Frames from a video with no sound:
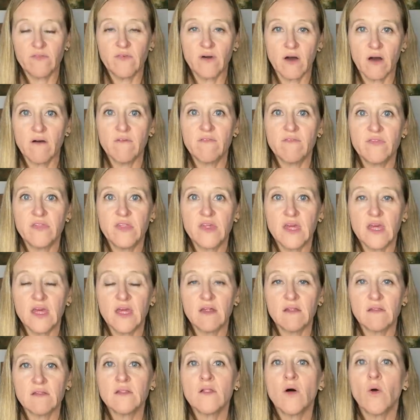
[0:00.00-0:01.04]
of
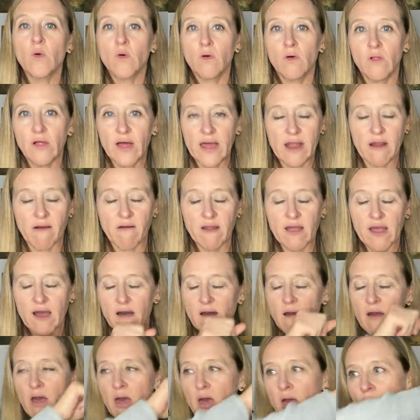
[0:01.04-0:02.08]
the local
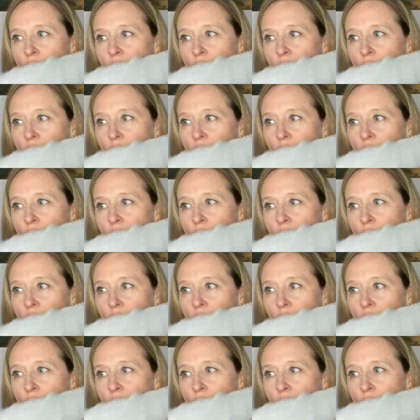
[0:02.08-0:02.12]
area.